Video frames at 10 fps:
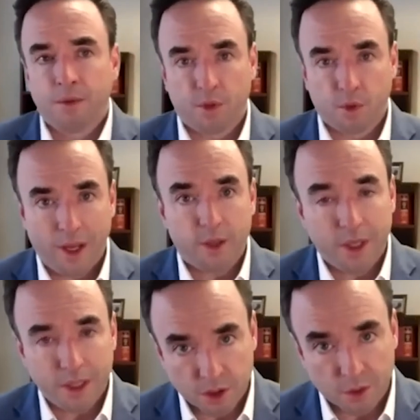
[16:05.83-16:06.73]
The way
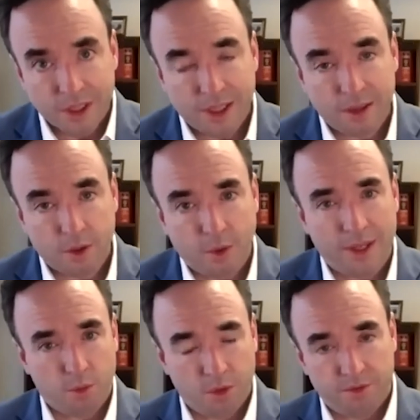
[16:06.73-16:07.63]
we do it, and the way
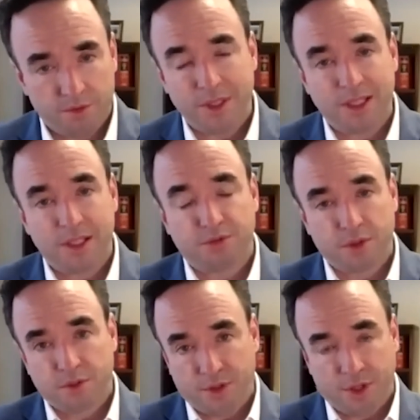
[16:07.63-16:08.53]
that we're very
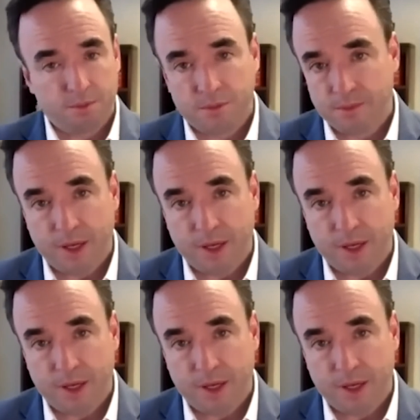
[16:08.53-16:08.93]
different from